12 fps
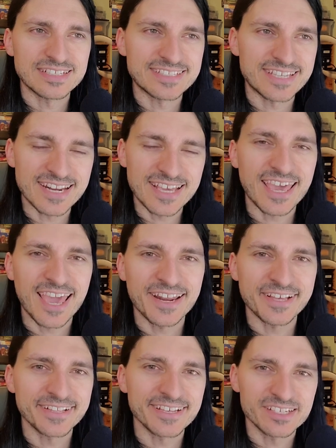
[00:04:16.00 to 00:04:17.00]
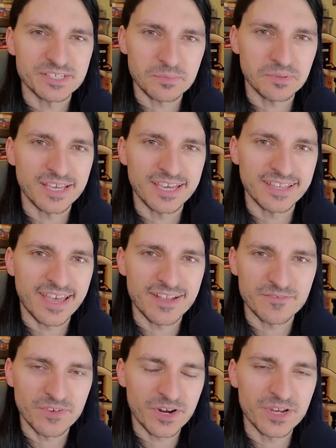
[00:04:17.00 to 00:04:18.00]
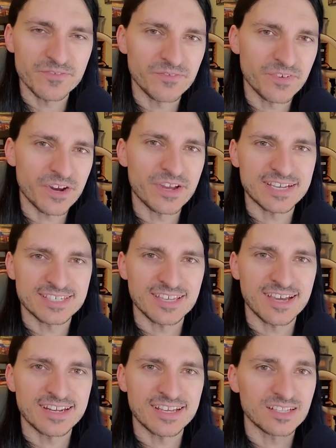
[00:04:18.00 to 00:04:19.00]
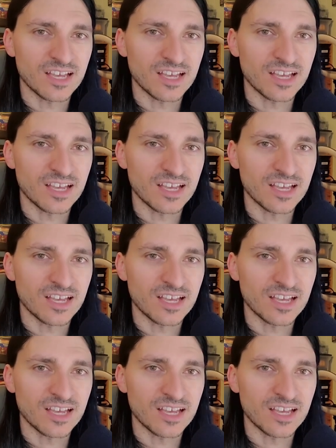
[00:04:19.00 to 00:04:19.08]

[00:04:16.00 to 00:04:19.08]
Dedicated to playing that, very, very excited.